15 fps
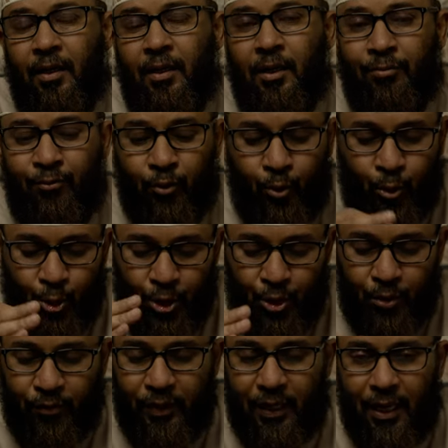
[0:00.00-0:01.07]
If you're conscious
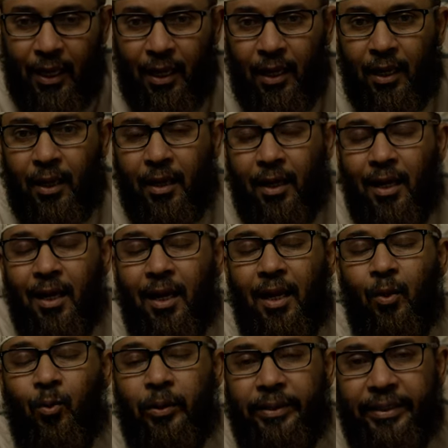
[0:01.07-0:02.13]
of Allah,
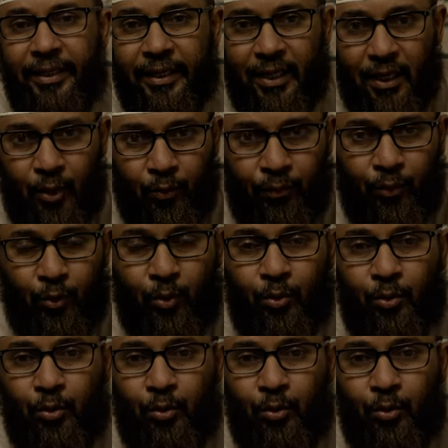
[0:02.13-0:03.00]
Allah will take care of you.